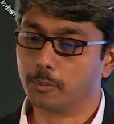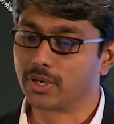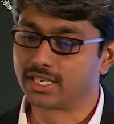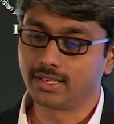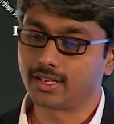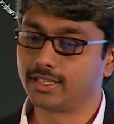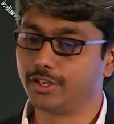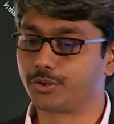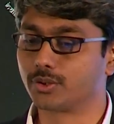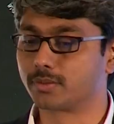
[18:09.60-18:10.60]
But here are the
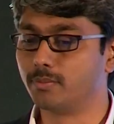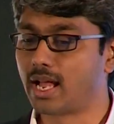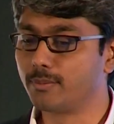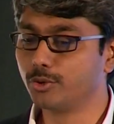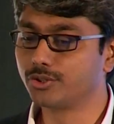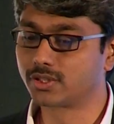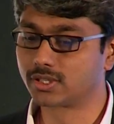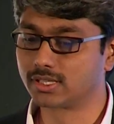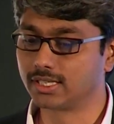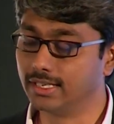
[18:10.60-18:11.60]
issues.
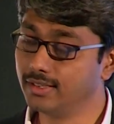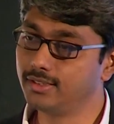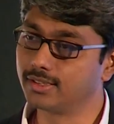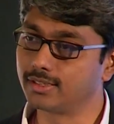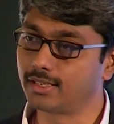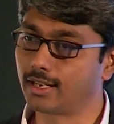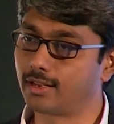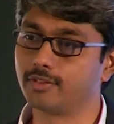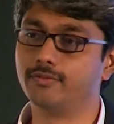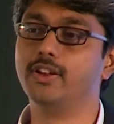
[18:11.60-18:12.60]
Bamboos in India
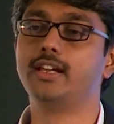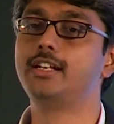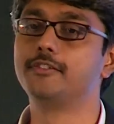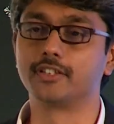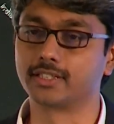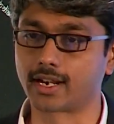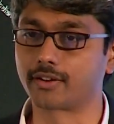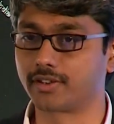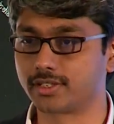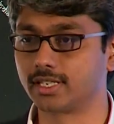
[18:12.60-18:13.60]
have a very different
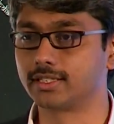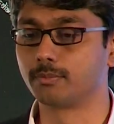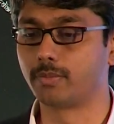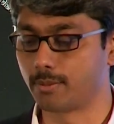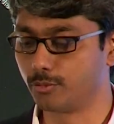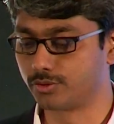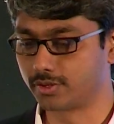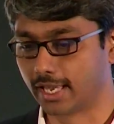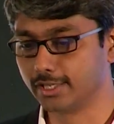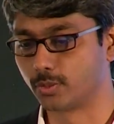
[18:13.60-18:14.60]
characteristic than
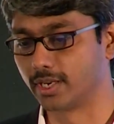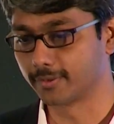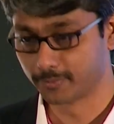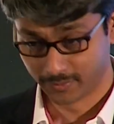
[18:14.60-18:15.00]
bamboos elsewhere,